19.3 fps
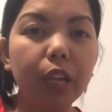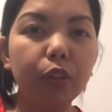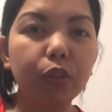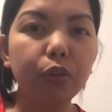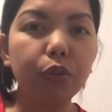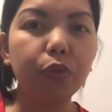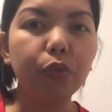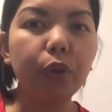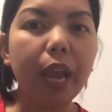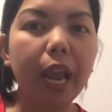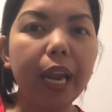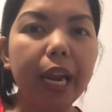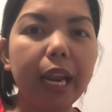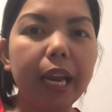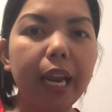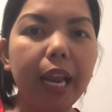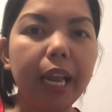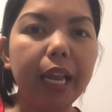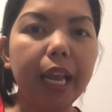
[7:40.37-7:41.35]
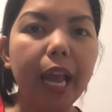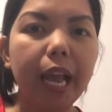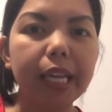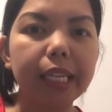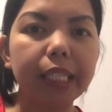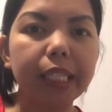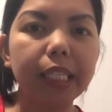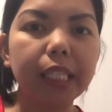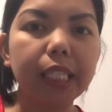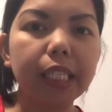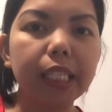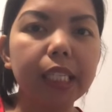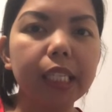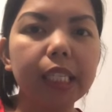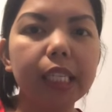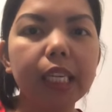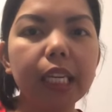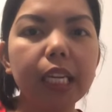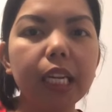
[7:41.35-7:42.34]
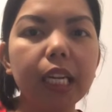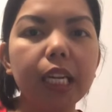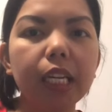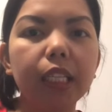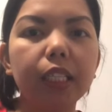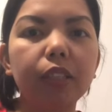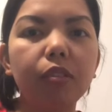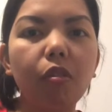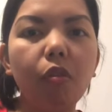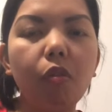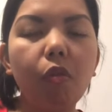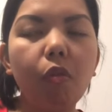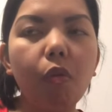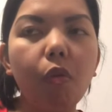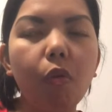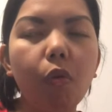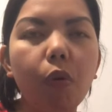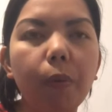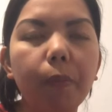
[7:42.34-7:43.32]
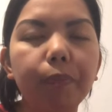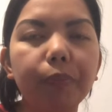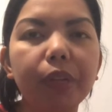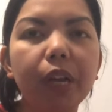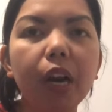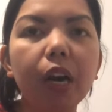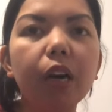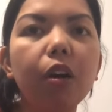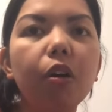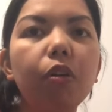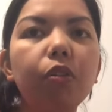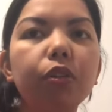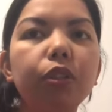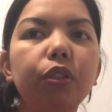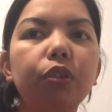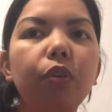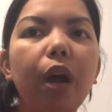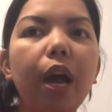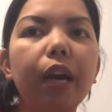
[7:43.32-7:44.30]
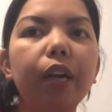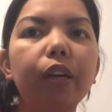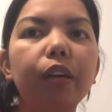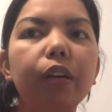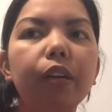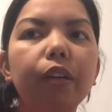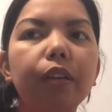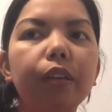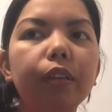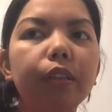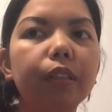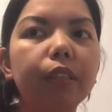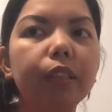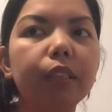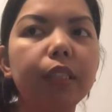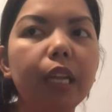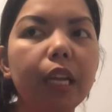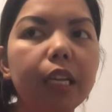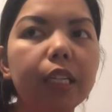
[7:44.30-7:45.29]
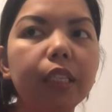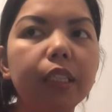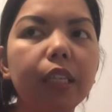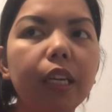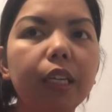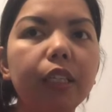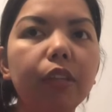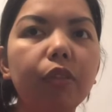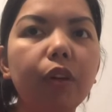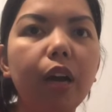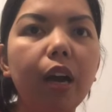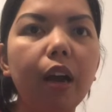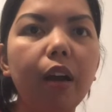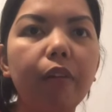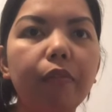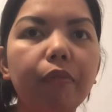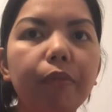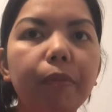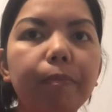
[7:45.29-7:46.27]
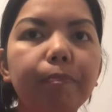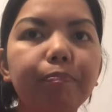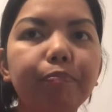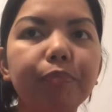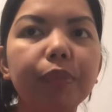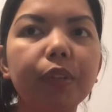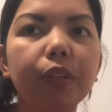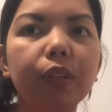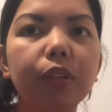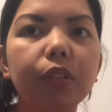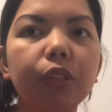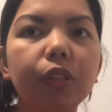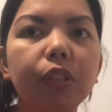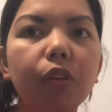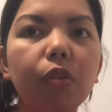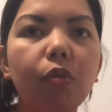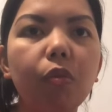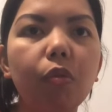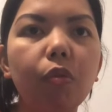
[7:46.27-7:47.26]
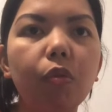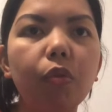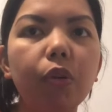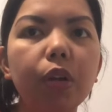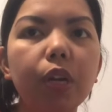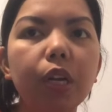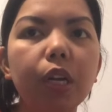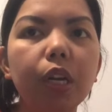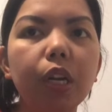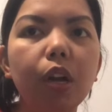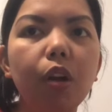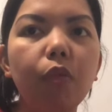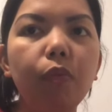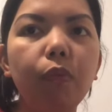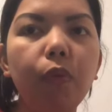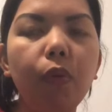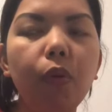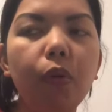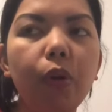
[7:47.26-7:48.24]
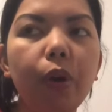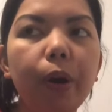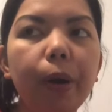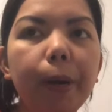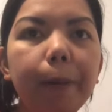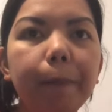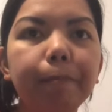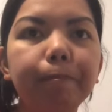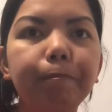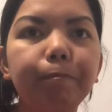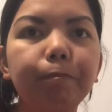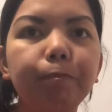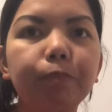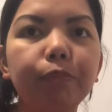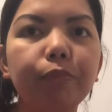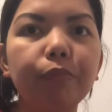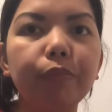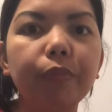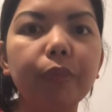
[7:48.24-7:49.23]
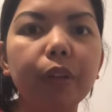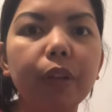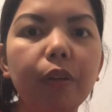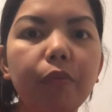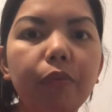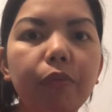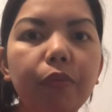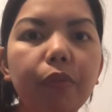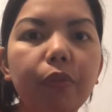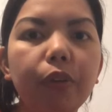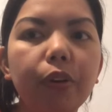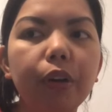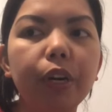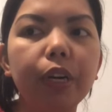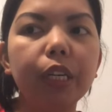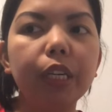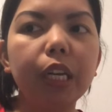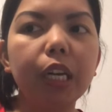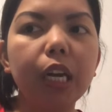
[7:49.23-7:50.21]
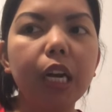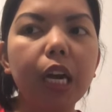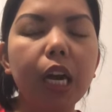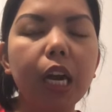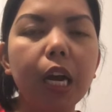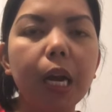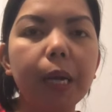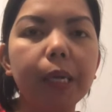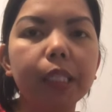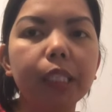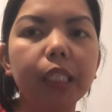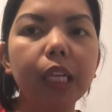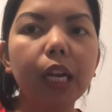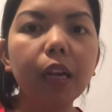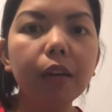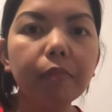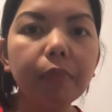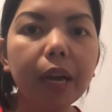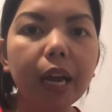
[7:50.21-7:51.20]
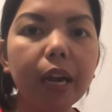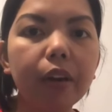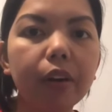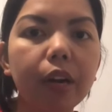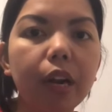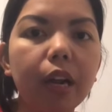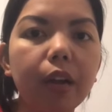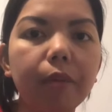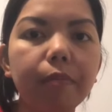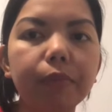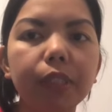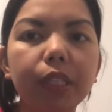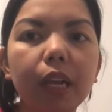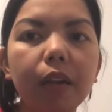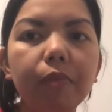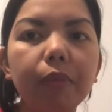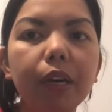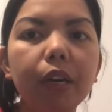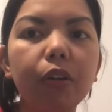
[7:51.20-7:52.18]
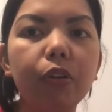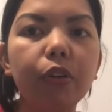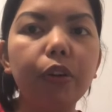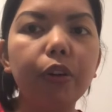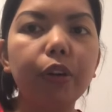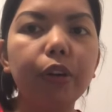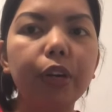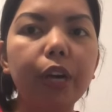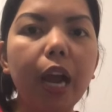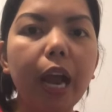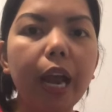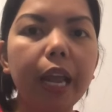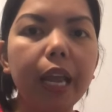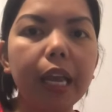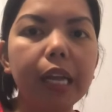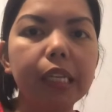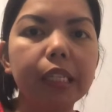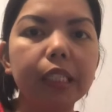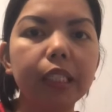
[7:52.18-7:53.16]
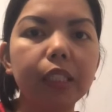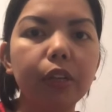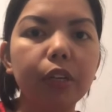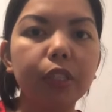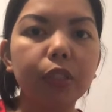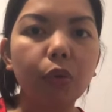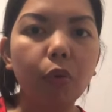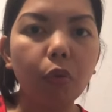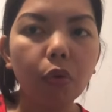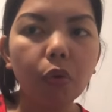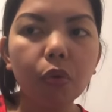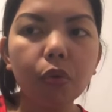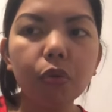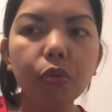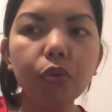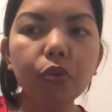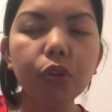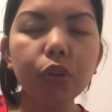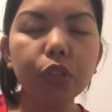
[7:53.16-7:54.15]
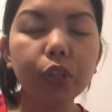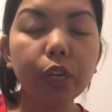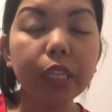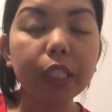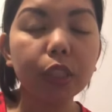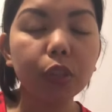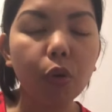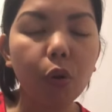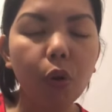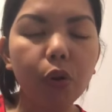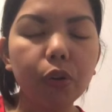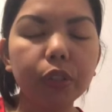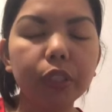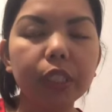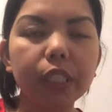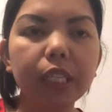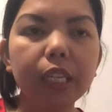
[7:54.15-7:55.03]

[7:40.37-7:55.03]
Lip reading: to NNAS. So there are also other things that you have. So for the CELBAN or IELTS result,